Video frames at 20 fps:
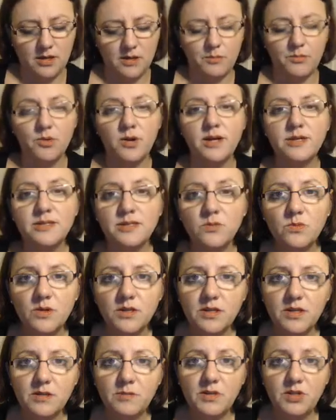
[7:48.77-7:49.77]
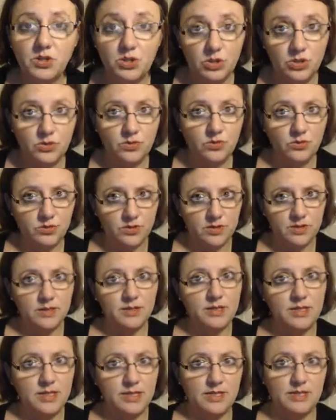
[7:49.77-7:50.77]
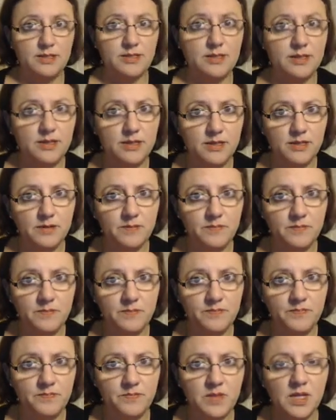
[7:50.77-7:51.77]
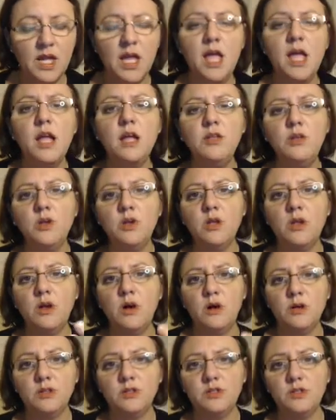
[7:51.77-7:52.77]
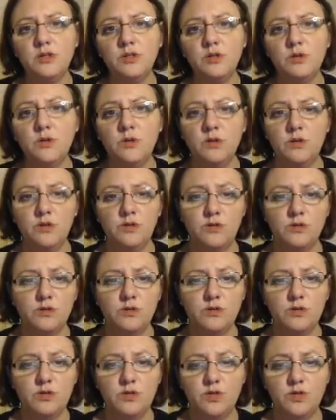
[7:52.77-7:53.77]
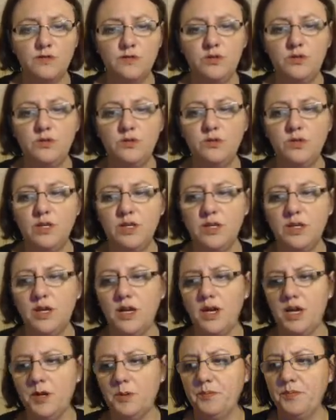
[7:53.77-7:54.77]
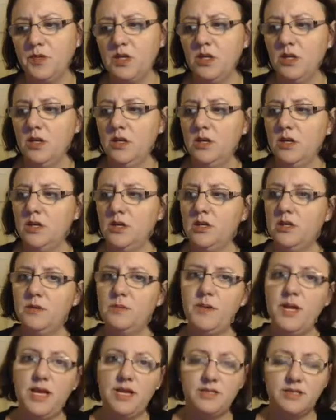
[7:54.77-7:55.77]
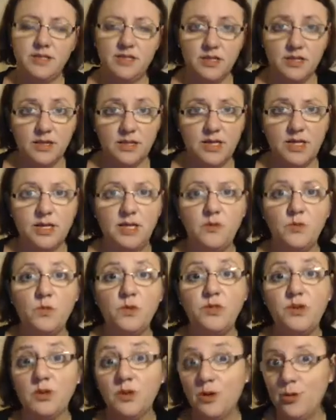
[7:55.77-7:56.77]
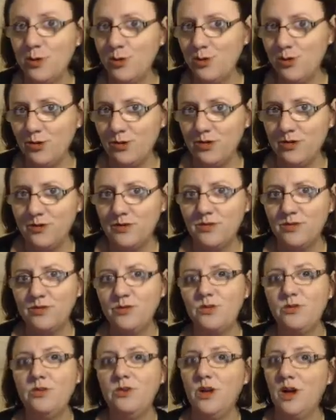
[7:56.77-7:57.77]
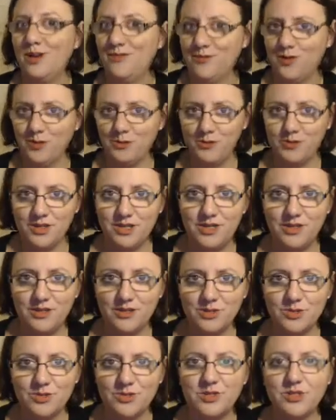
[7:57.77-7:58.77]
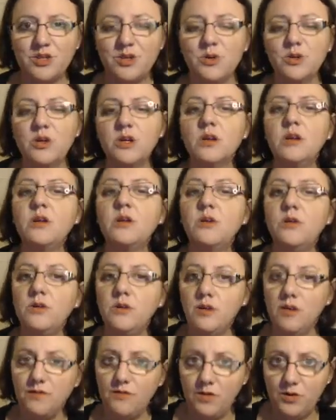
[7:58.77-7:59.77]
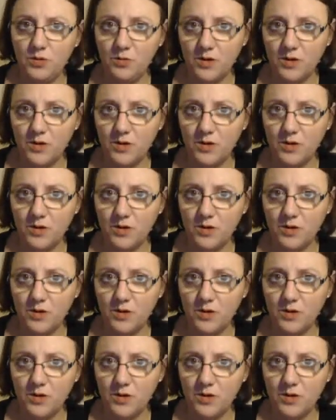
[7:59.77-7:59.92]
present with them and tuned into them. And you can also sort of do the pacing and leading with your own nonverbal cue. So if you